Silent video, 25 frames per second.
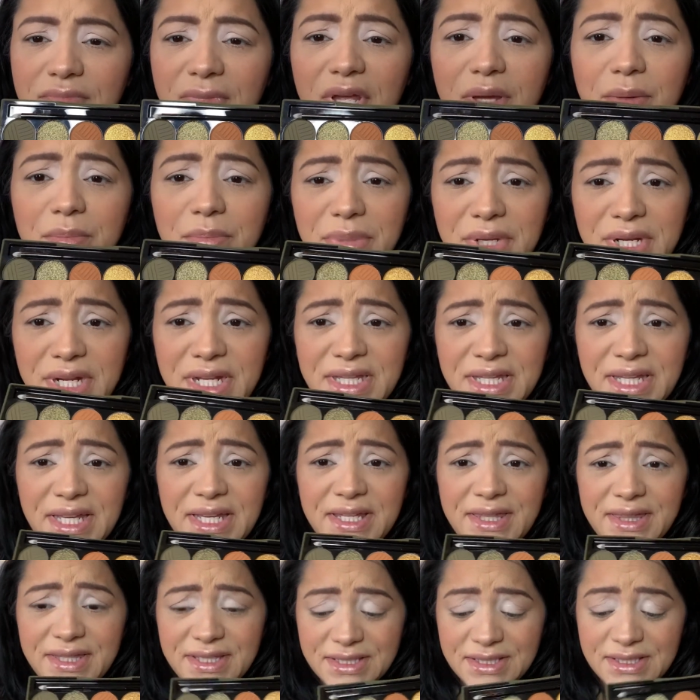but I like
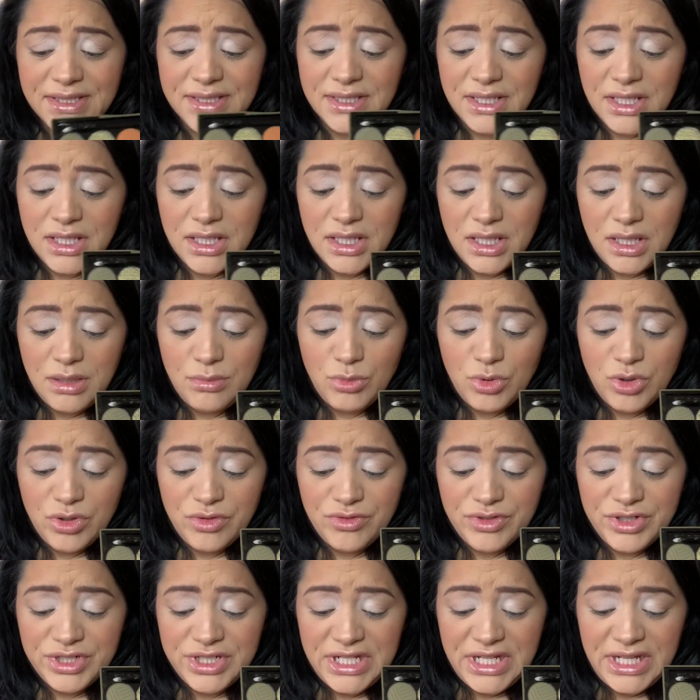this a lot more
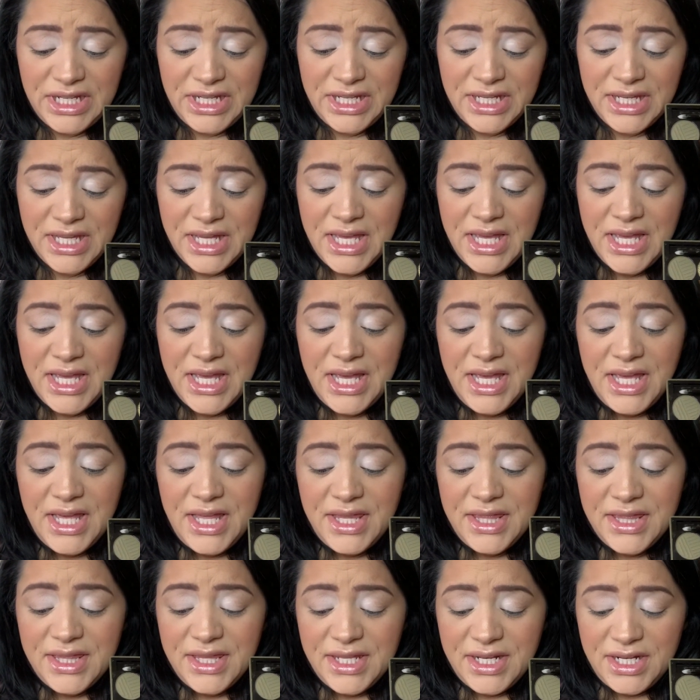for day
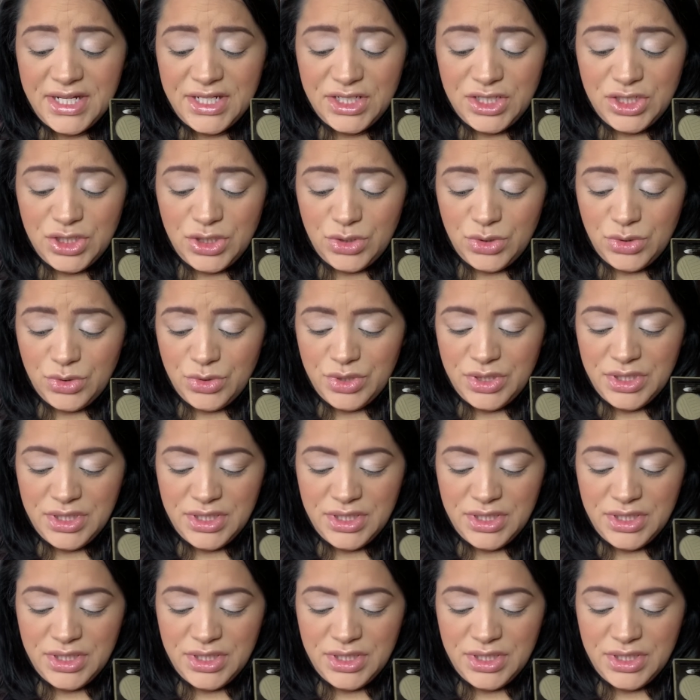than I do